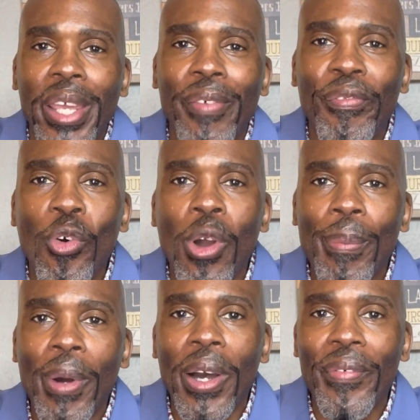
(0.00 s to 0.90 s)
a
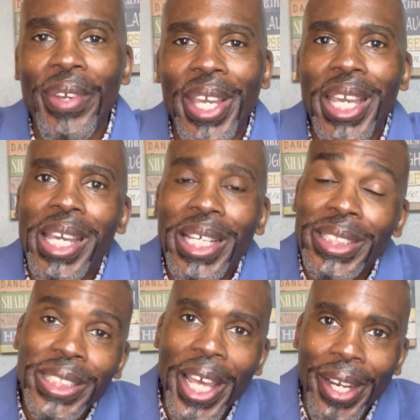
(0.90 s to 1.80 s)
form of
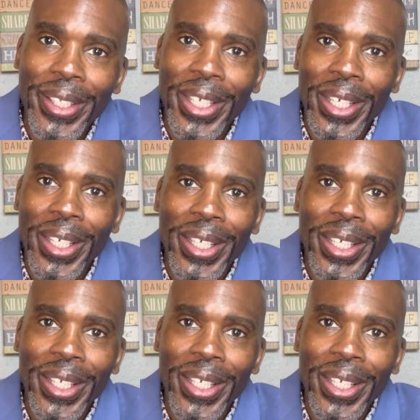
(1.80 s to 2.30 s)
insanity.